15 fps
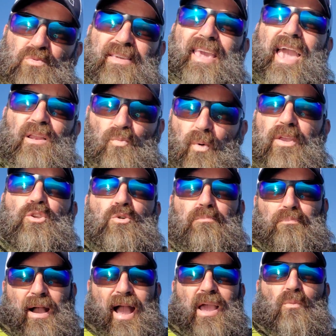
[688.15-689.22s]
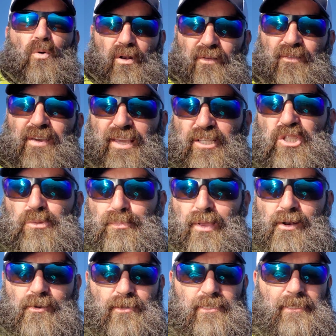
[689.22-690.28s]
get when you buy one of his
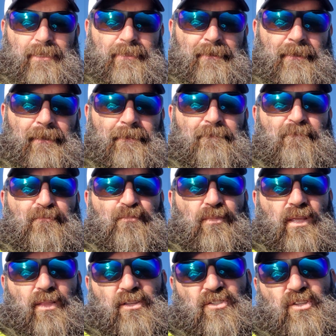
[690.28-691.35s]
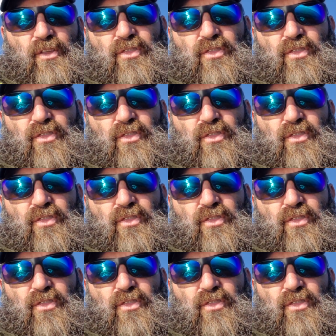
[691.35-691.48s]
spinners. This is